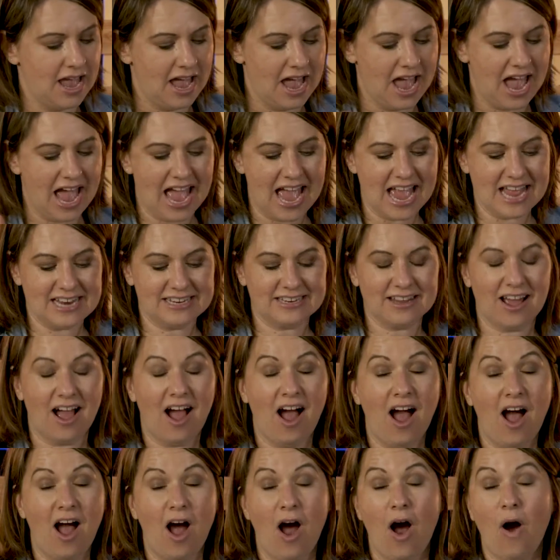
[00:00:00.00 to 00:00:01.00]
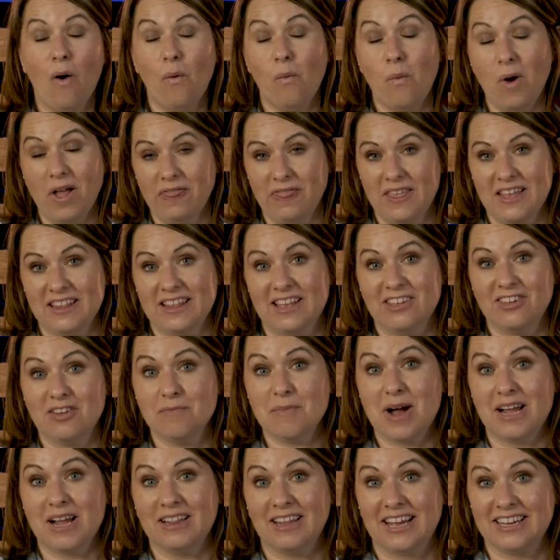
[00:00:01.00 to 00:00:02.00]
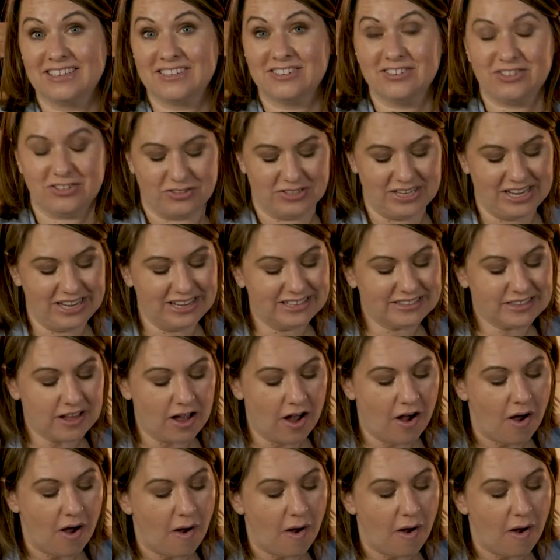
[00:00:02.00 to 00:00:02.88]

And one thing that you might like to do is